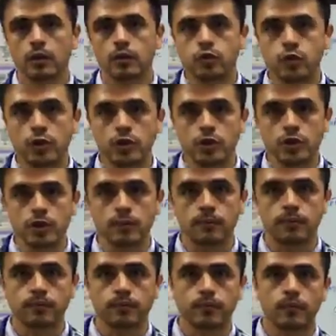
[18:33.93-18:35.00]

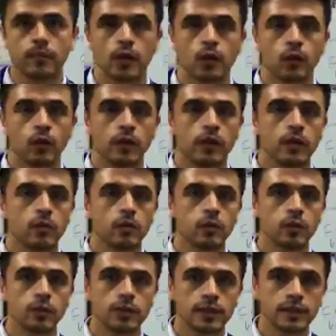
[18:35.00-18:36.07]
nutrition, working
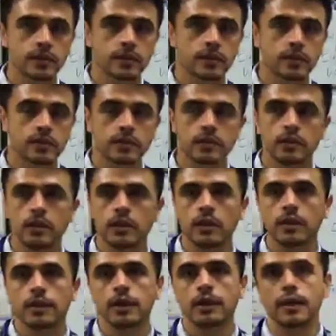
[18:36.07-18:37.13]
with resistance,
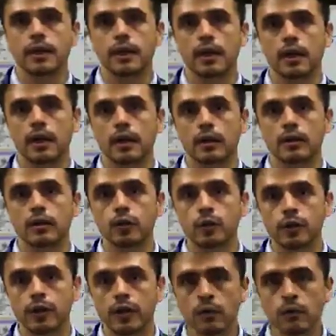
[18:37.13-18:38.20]
getting good
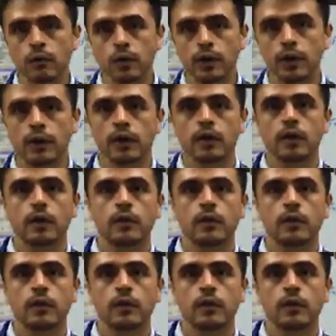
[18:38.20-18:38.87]
recovery,